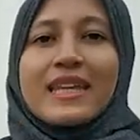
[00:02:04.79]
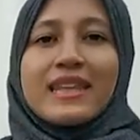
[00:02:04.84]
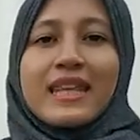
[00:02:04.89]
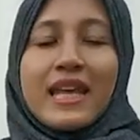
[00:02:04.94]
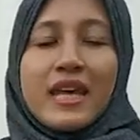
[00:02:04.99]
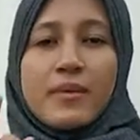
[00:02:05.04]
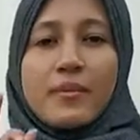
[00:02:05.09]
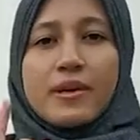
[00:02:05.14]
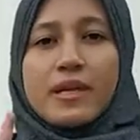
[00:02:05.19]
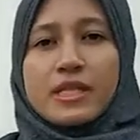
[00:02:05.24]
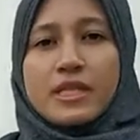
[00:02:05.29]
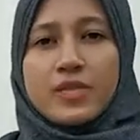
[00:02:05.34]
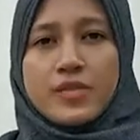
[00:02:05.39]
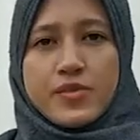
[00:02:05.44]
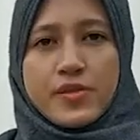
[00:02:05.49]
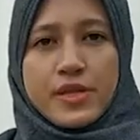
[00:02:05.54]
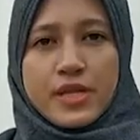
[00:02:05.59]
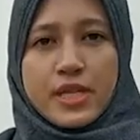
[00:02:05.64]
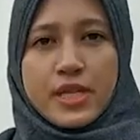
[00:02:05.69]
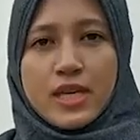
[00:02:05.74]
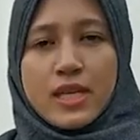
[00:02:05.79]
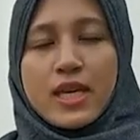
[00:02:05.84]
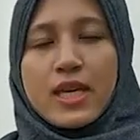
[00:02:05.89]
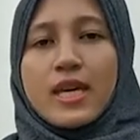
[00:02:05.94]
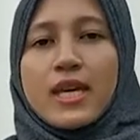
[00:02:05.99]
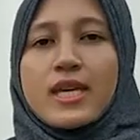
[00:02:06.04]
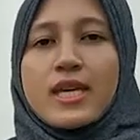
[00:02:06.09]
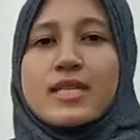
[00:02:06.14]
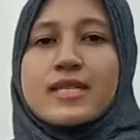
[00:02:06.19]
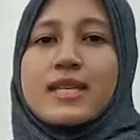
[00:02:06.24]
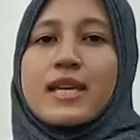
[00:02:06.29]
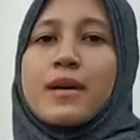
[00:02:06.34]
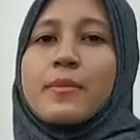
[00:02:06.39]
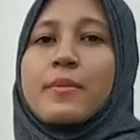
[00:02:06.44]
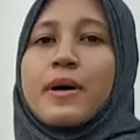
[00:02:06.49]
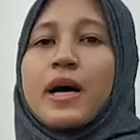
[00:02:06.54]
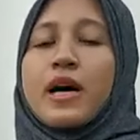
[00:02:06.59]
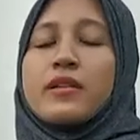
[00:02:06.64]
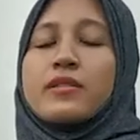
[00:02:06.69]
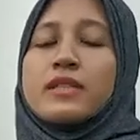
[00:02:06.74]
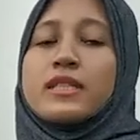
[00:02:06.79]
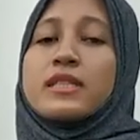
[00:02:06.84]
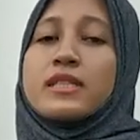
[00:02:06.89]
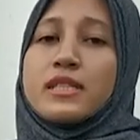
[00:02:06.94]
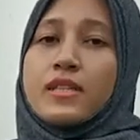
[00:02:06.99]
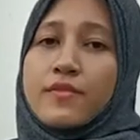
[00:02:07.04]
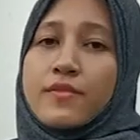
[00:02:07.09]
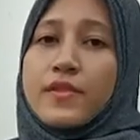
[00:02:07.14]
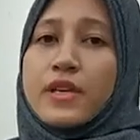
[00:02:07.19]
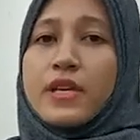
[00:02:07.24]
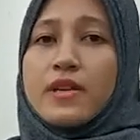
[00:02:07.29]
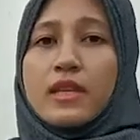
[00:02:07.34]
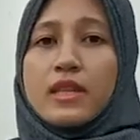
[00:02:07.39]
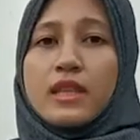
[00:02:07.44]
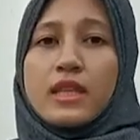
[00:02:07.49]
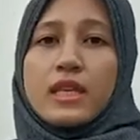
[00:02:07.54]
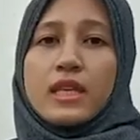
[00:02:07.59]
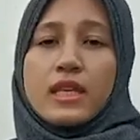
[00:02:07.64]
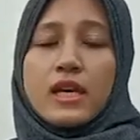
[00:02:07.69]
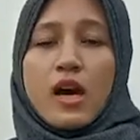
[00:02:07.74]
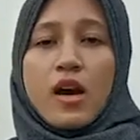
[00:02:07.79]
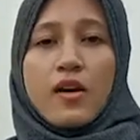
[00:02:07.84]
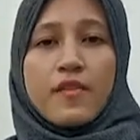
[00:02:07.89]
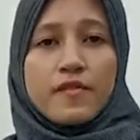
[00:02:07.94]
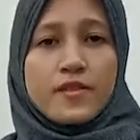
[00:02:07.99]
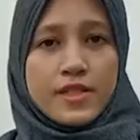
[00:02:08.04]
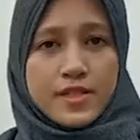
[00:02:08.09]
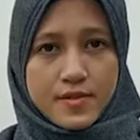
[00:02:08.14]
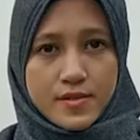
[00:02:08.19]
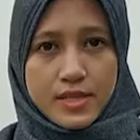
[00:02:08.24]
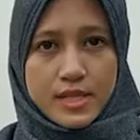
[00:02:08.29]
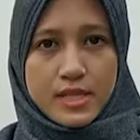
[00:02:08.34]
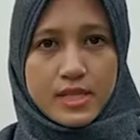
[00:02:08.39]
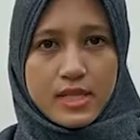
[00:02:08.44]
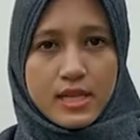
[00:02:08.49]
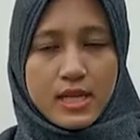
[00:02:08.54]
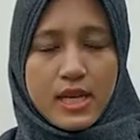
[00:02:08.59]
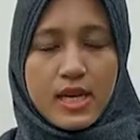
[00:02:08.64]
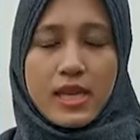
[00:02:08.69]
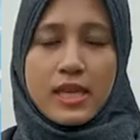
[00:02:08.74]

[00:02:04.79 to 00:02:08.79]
Table 3 is about the severity of the risk.